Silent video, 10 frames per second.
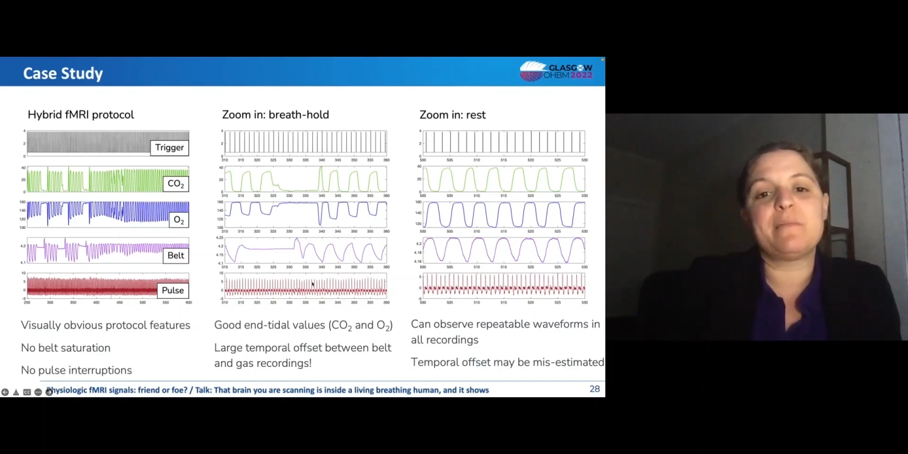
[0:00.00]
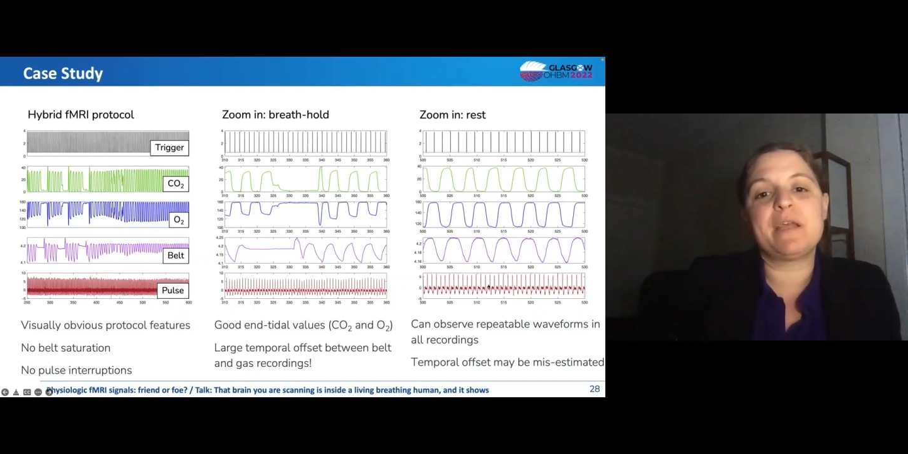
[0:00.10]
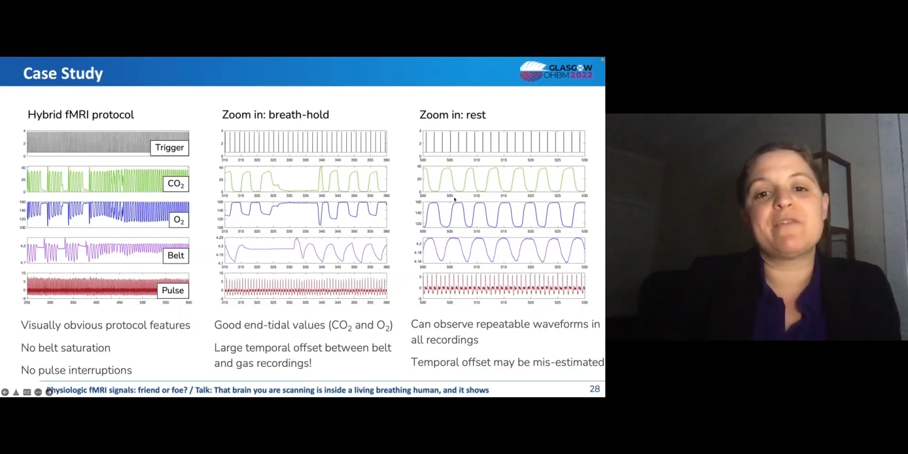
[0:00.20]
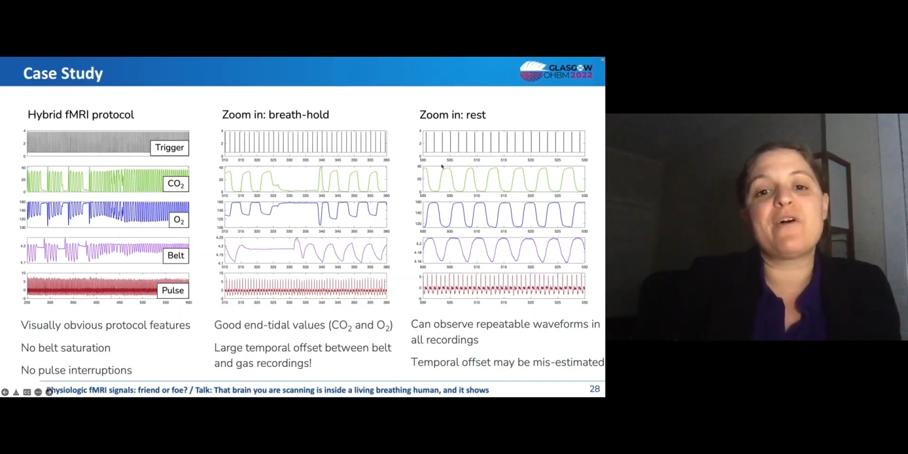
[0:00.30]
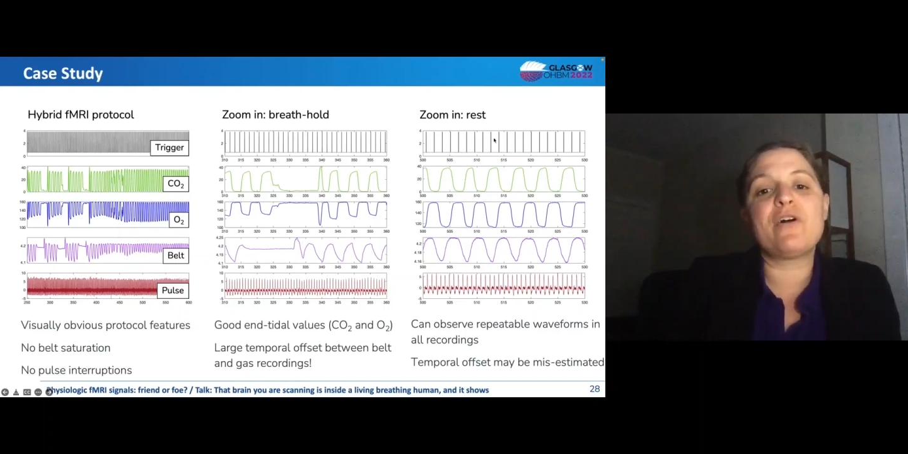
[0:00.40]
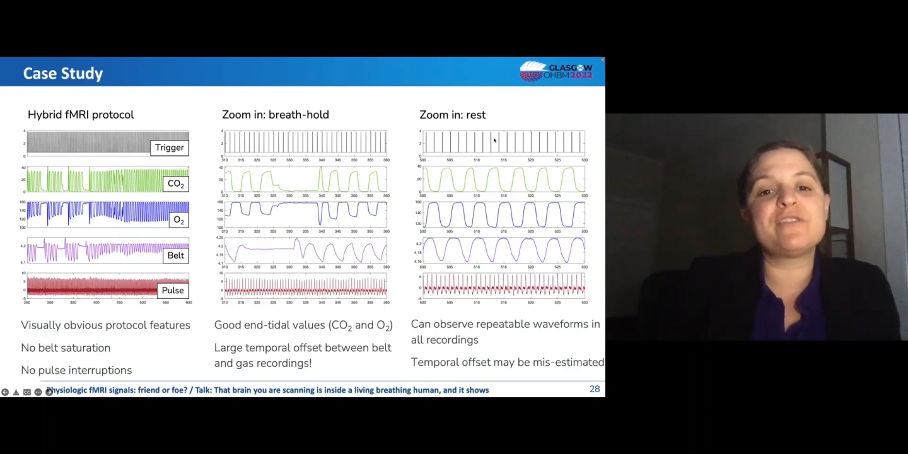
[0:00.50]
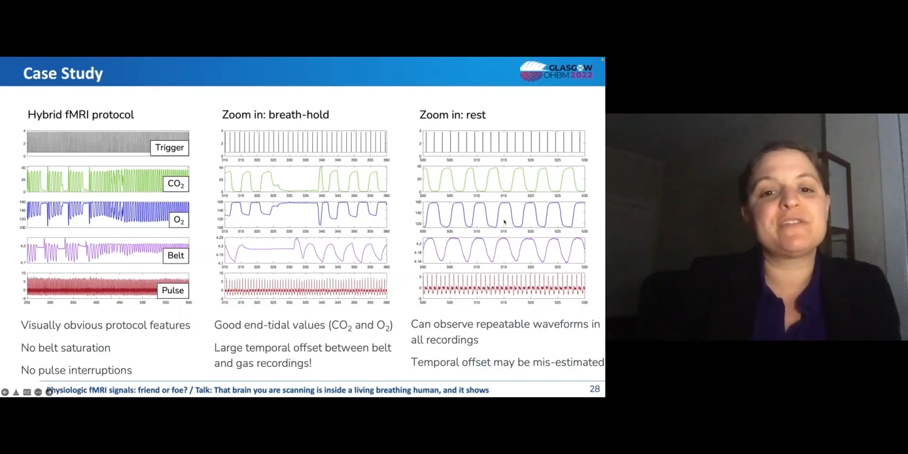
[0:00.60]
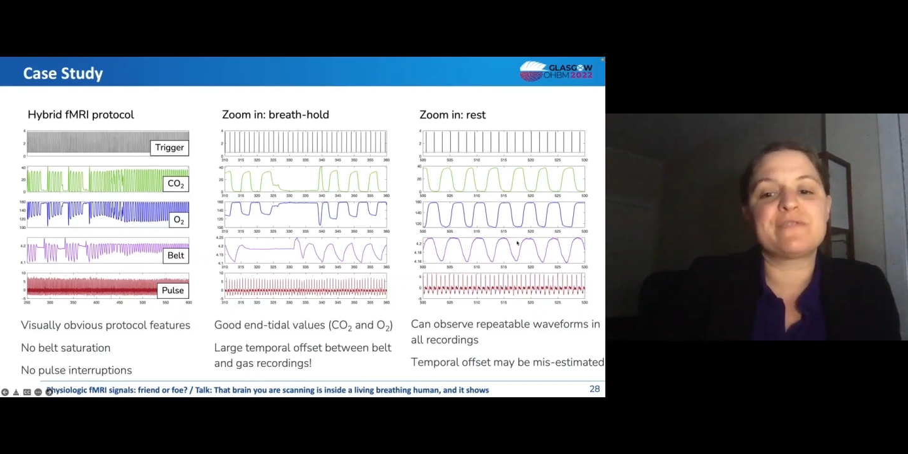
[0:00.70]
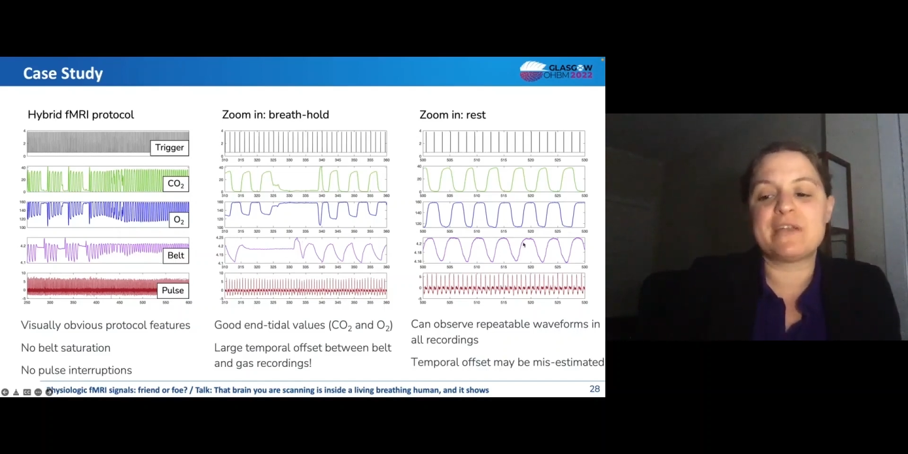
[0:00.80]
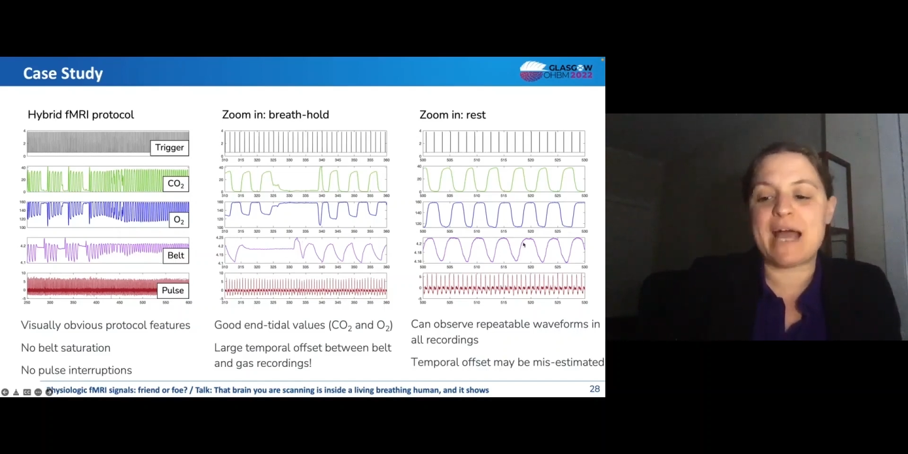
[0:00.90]
of all the
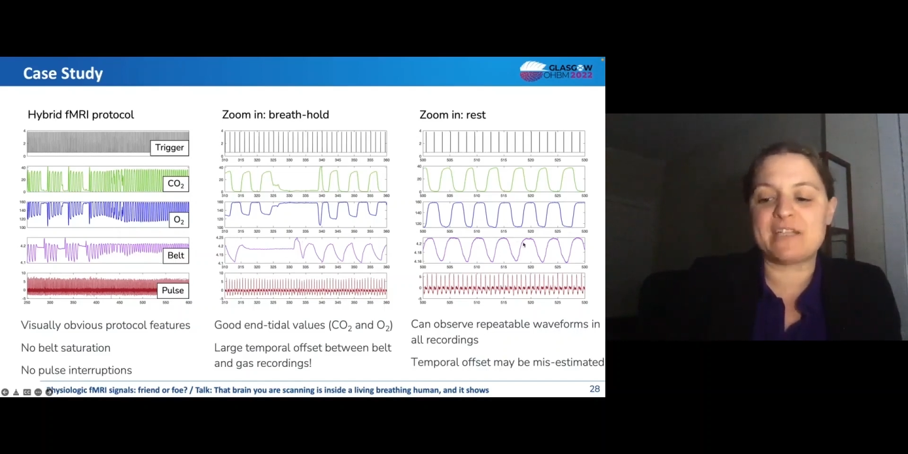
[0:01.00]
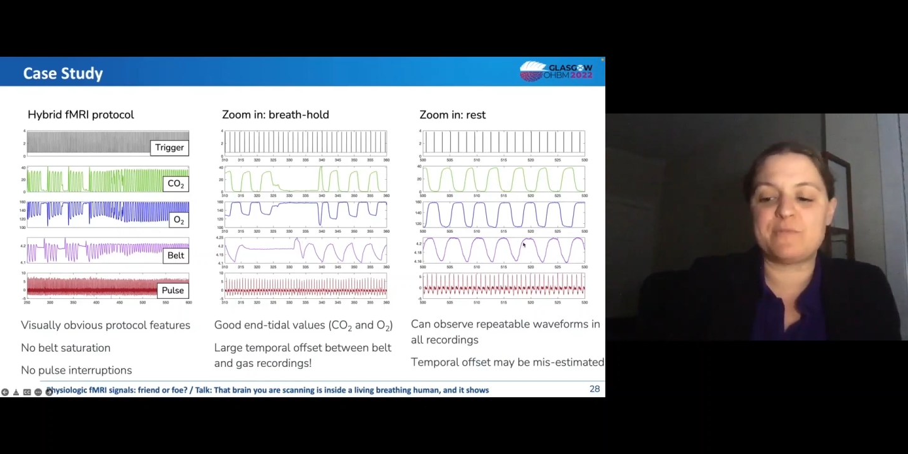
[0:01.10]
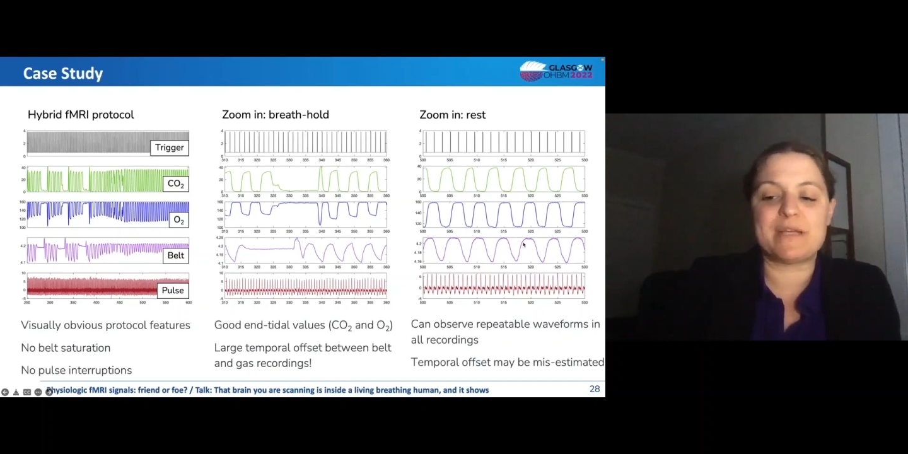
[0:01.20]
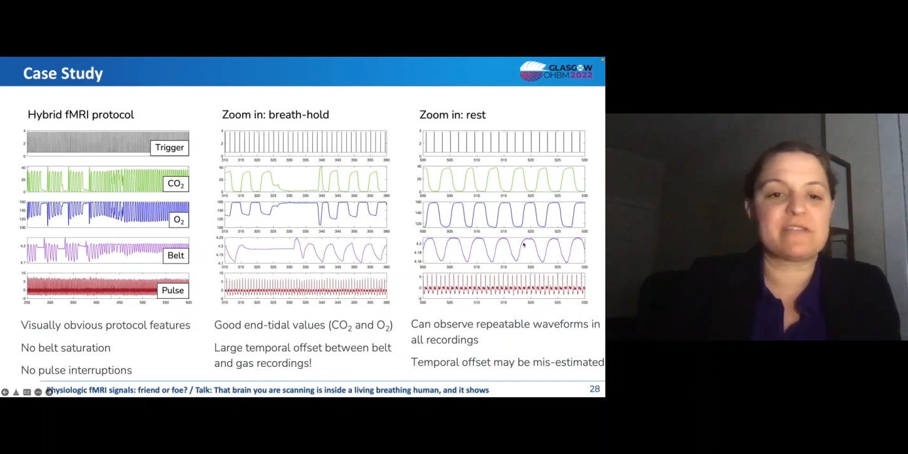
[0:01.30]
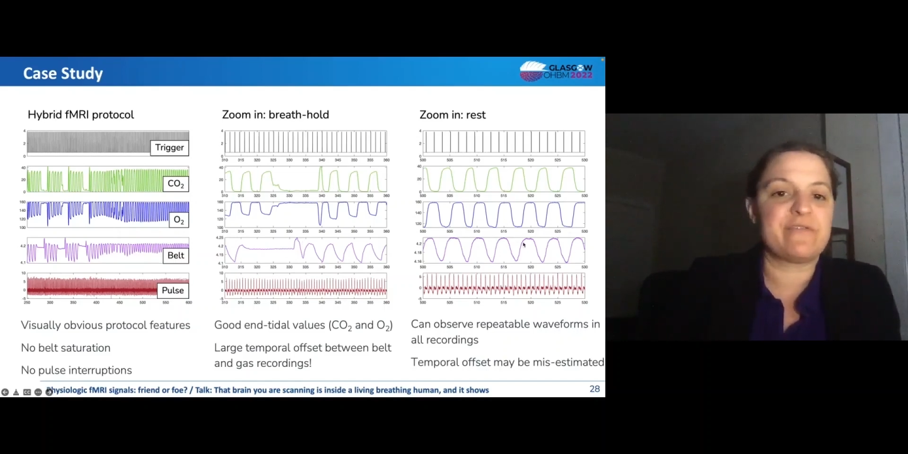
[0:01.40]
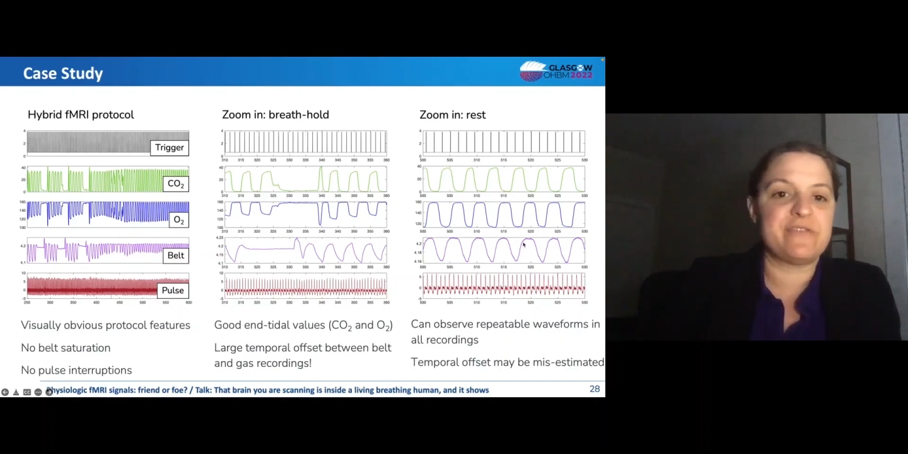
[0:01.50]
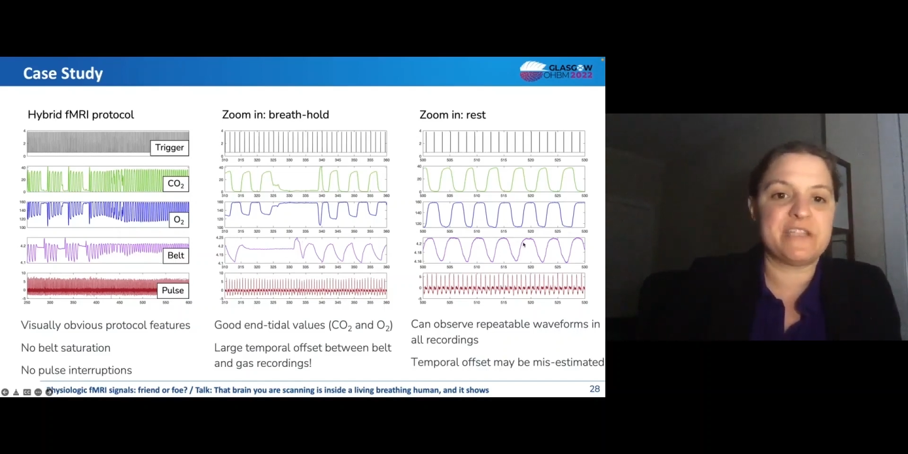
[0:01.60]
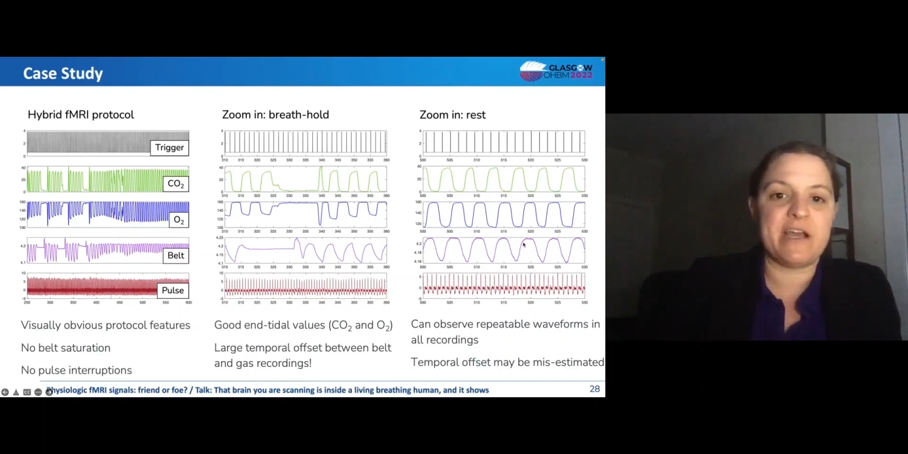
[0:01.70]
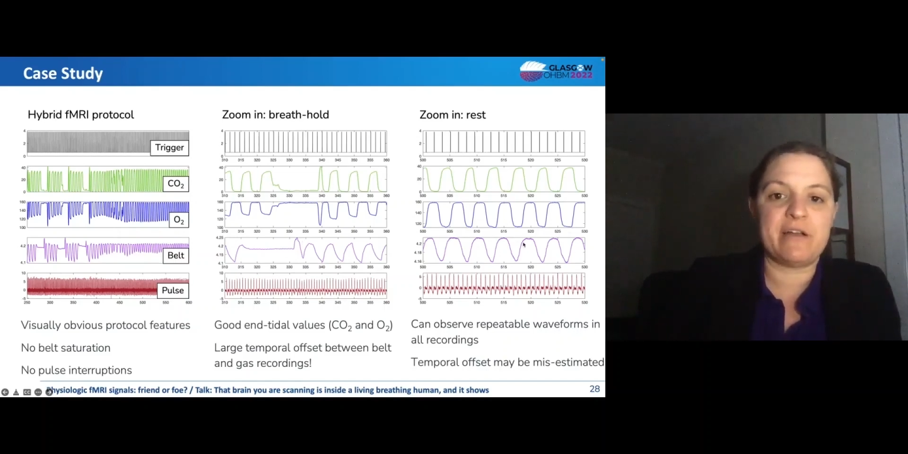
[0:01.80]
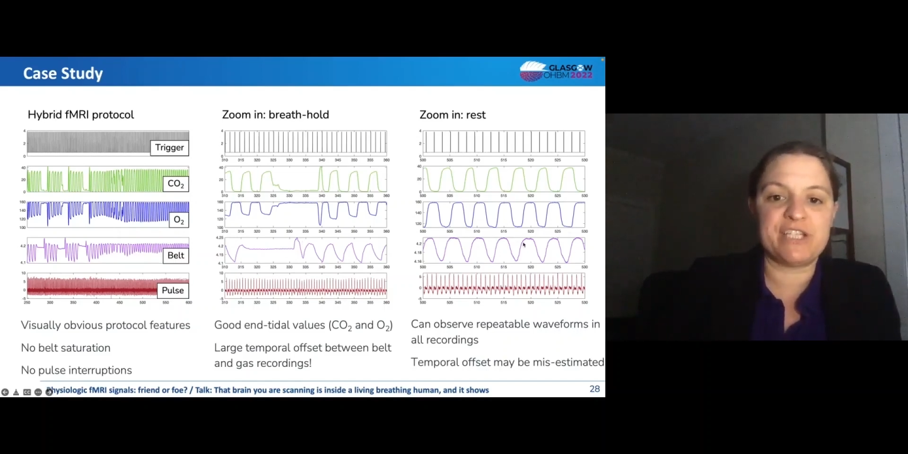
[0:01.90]
different aspects of
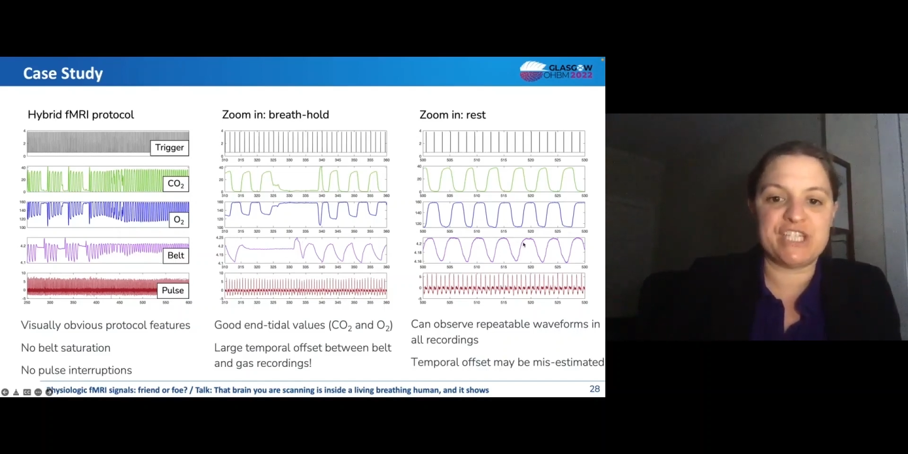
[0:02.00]
physiology.